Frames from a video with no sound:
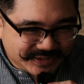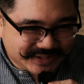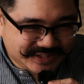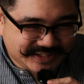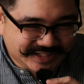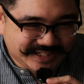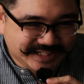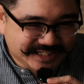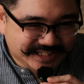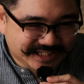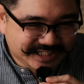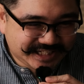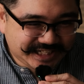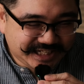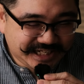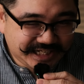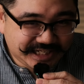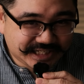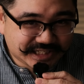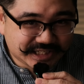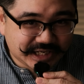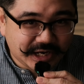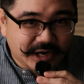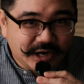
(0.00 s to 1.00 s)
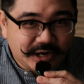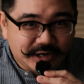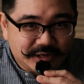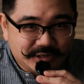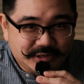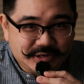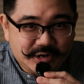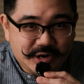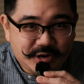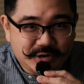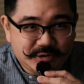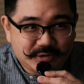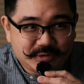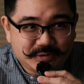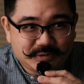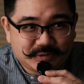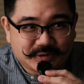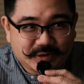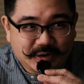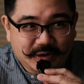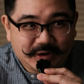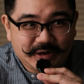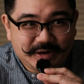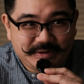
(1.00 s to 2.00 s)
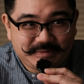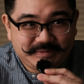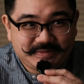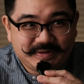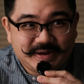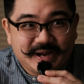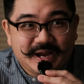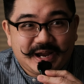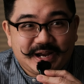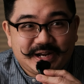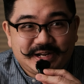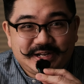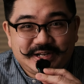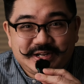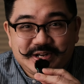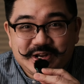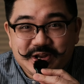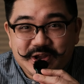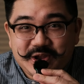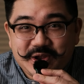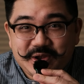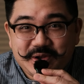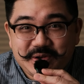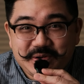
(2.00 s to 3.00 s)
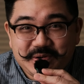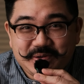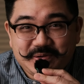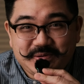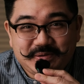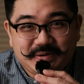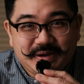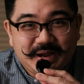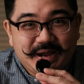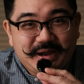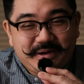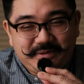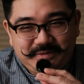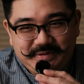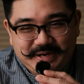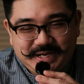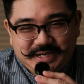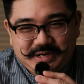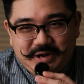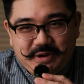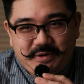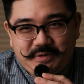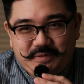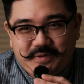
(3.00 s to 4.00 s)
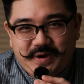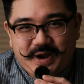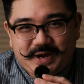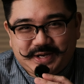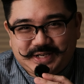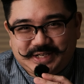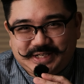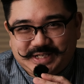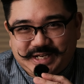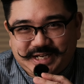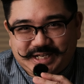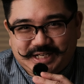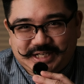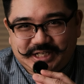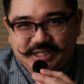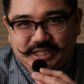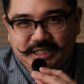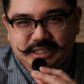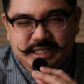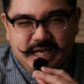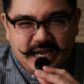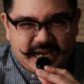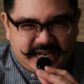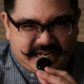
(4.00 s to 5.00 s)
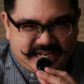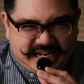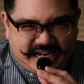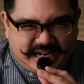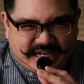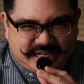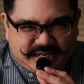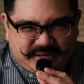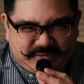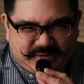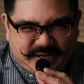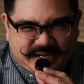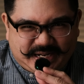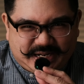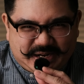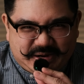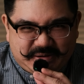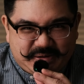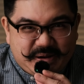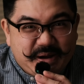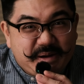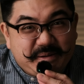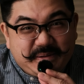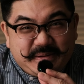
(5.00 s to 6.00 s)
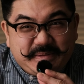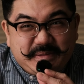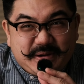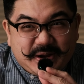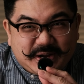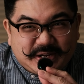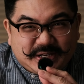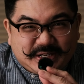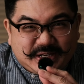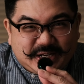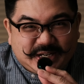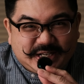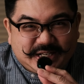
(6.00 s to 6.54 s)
the cheese. No, Gollum. No, we don't want the cheese. Yes, we do. We want the